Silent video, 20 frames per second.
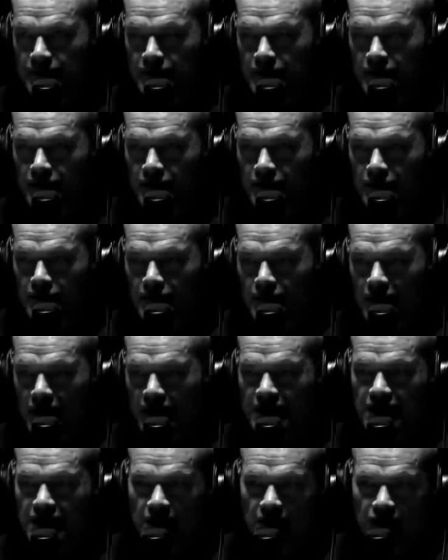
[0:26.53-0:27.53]
Mm -hmm.
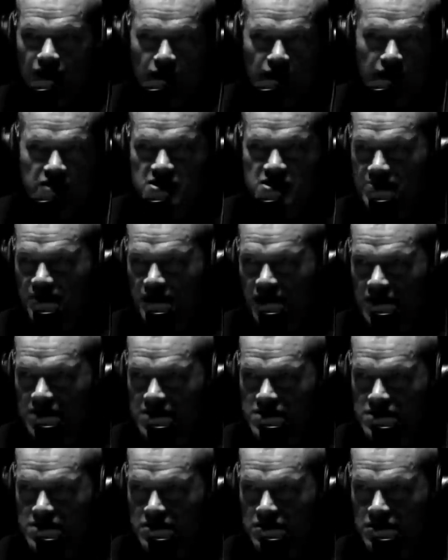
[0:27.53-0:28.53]
I came from this
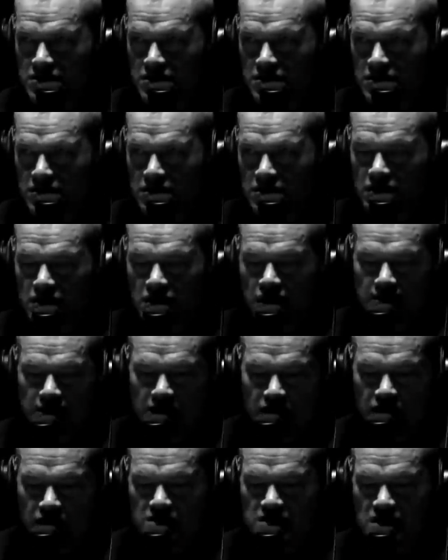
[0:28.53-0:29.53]
place. I'm
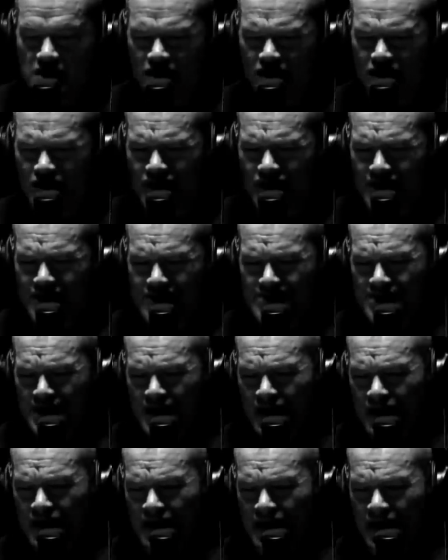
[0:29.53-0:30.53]
here to take over.
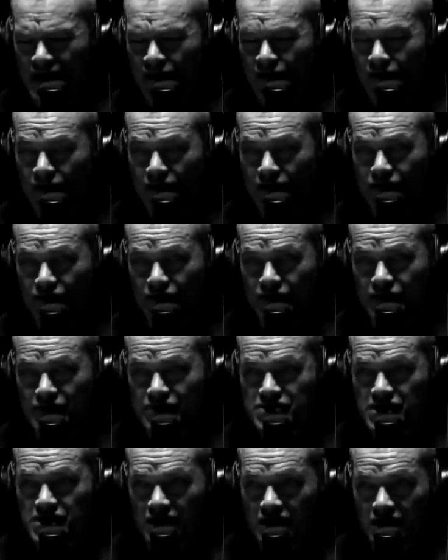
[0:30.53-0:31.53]
Now
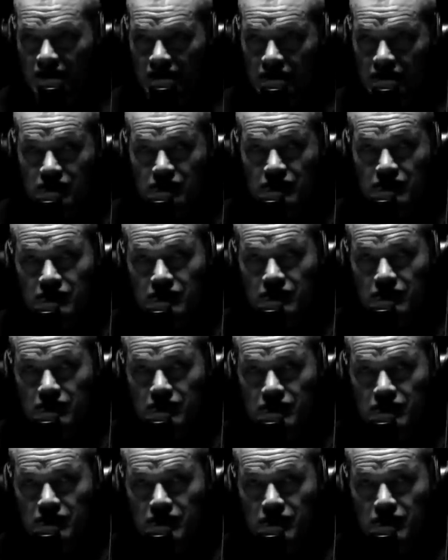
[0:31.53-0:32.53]
there's a
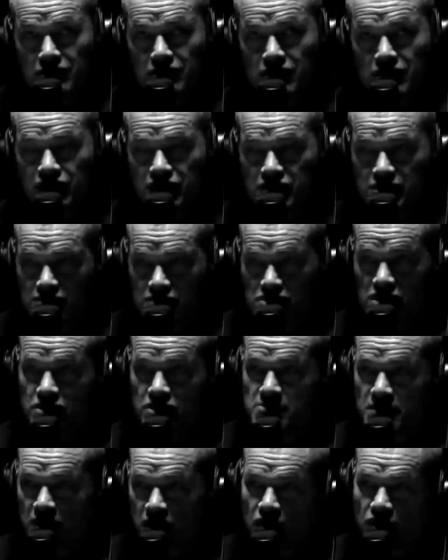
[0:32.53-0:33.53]
some
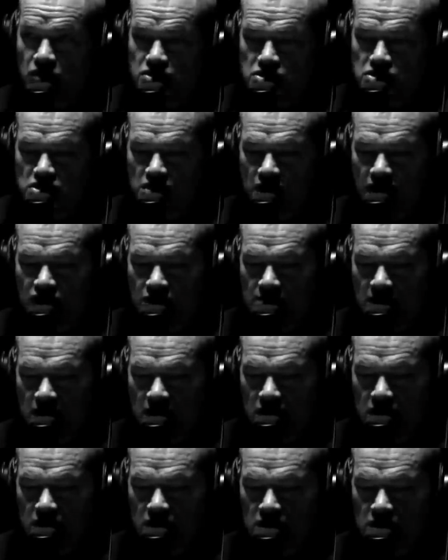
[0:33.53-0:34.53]
judgment calls that you have to
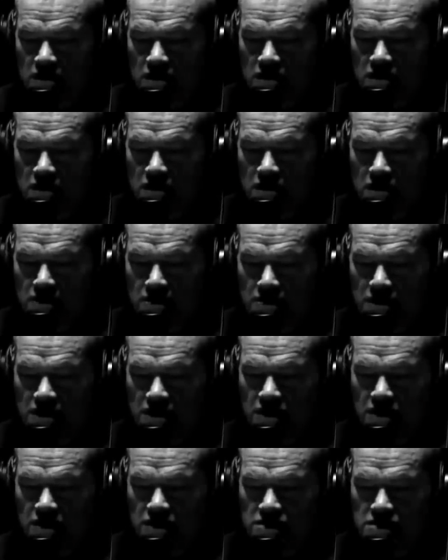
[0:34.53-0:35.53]
make
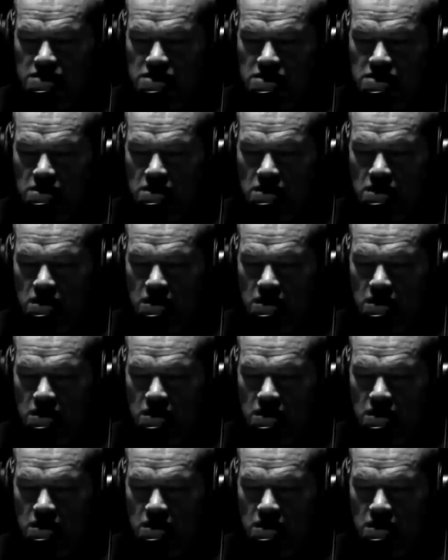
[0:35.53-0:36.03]
because